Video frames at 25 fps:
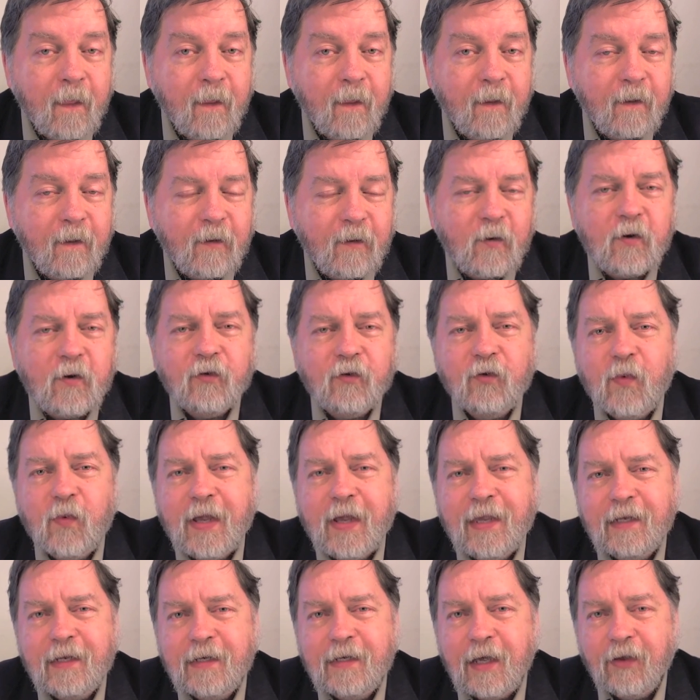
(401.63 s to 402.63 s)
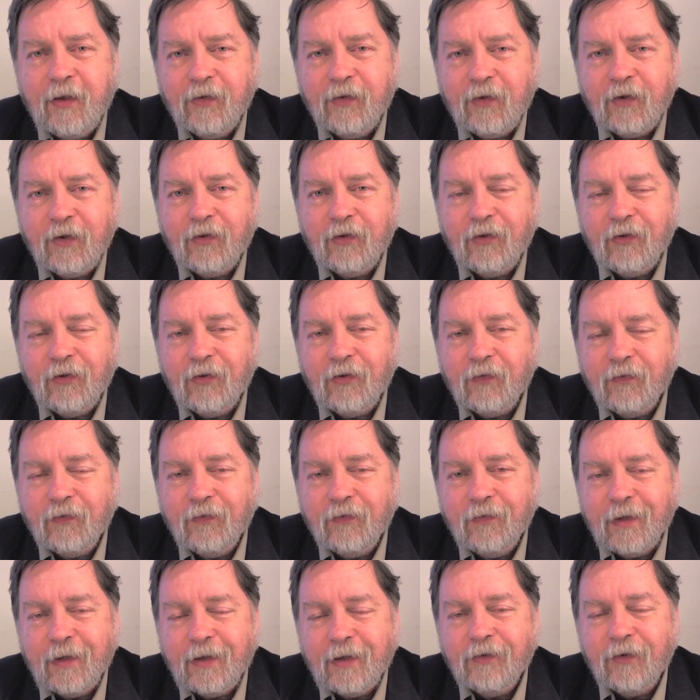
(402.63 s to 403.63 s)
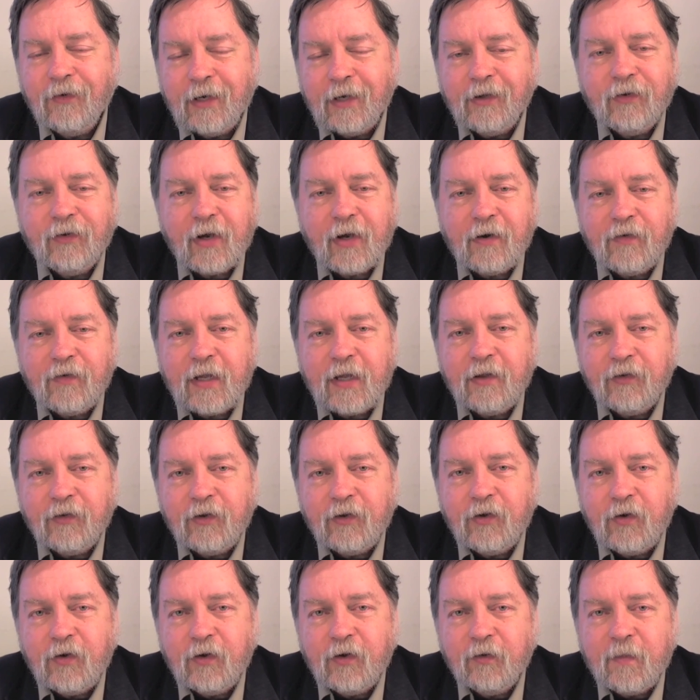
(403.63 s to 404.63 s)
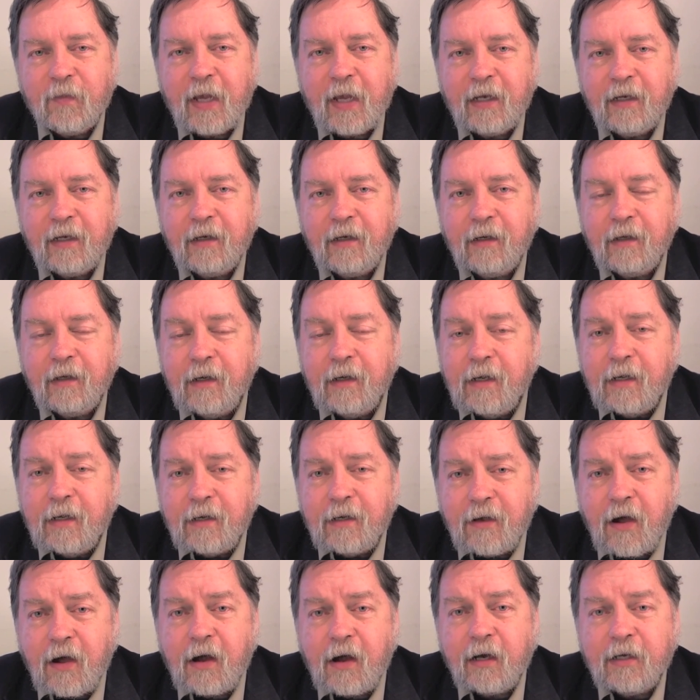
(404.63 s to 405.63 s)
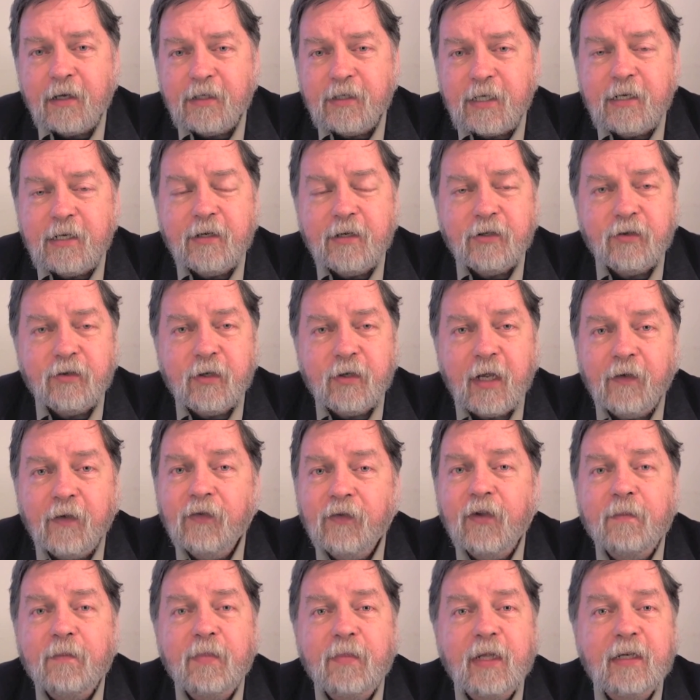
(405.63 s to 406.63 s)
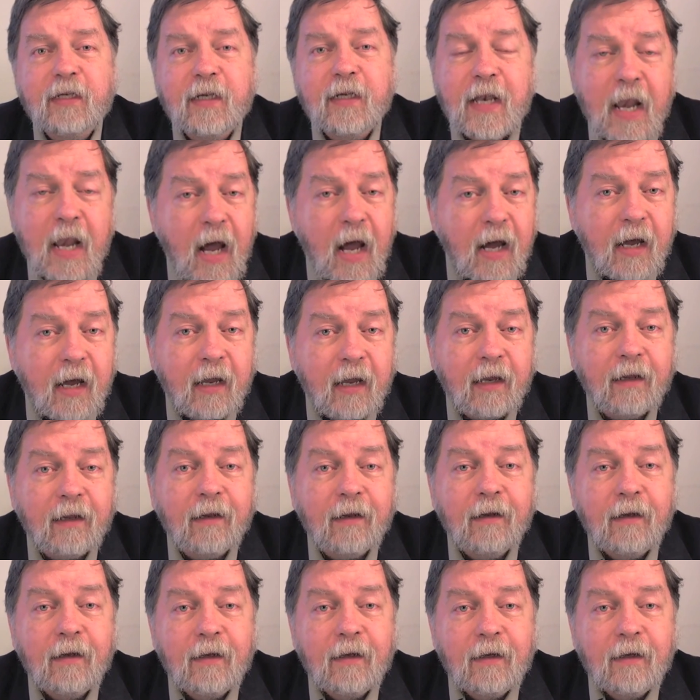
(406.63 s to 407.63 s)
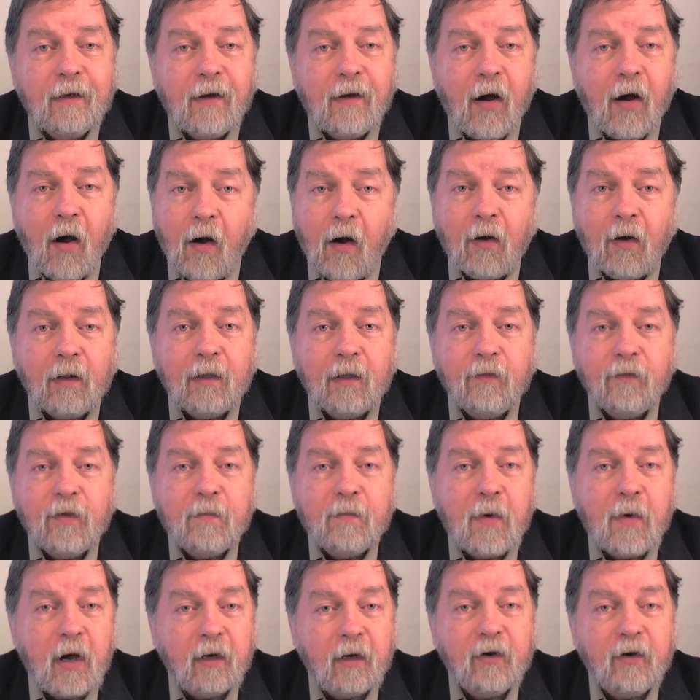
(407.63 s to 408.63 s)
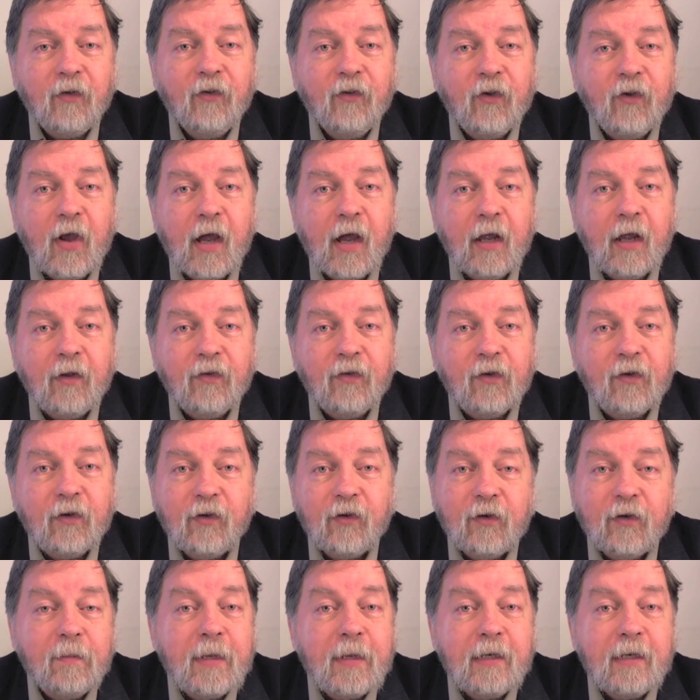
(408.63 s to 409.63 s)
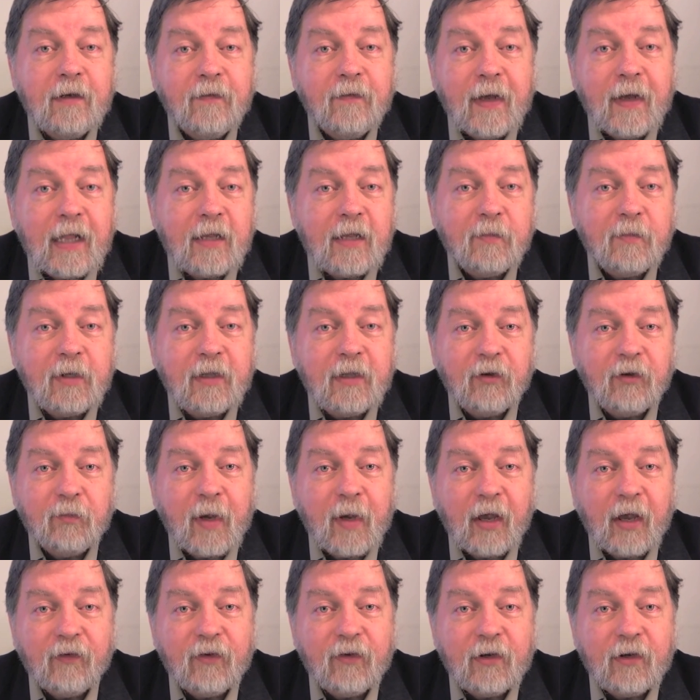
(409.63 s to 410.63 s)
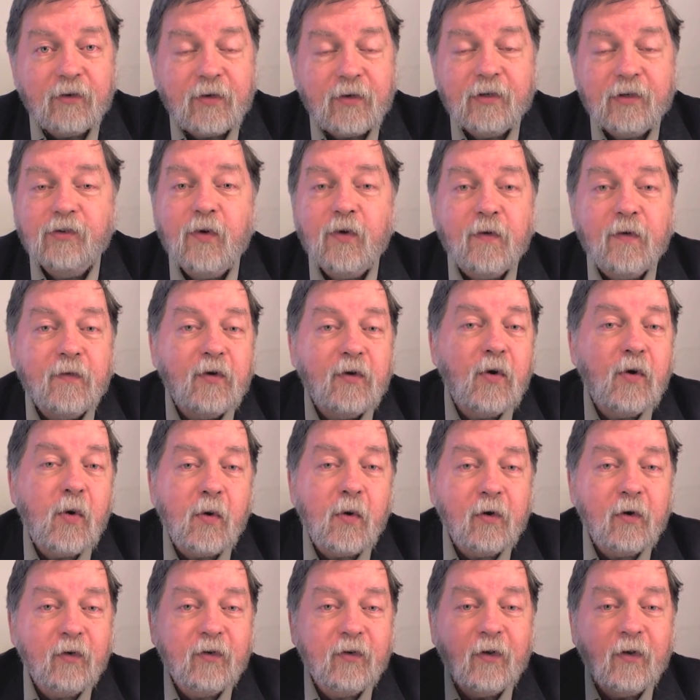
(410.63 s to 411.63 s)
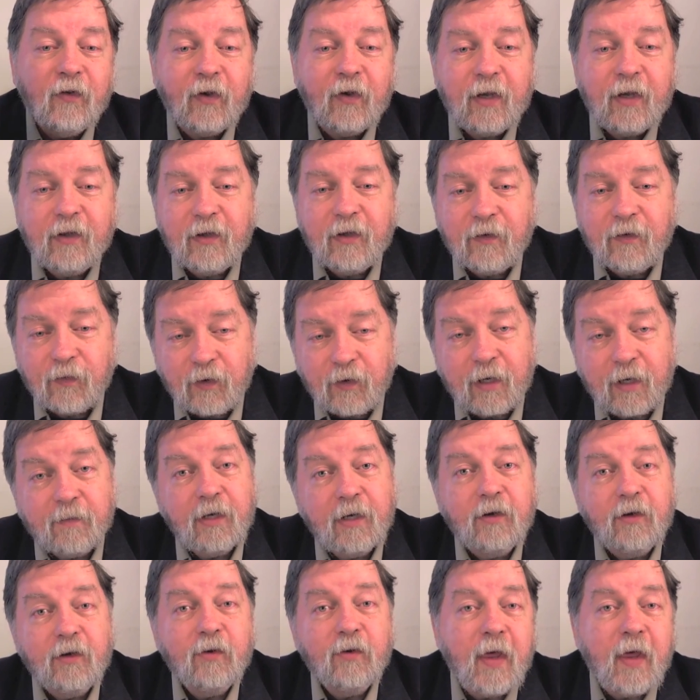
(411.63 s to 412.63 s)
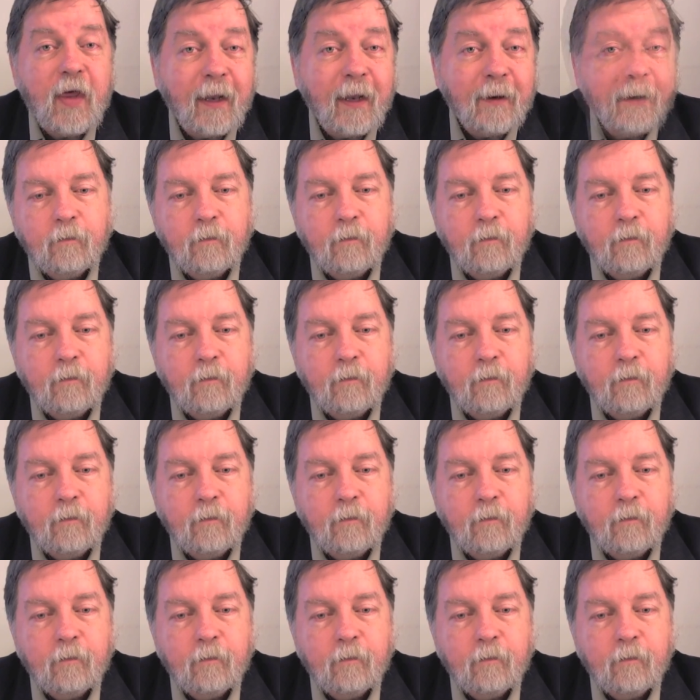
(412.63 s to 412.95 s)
Of course, the way he does this is the Discovery Institute has made it a cottage industry of simply denying all of the modern science that has been developed in this past century, so of course it's easy for him to do that.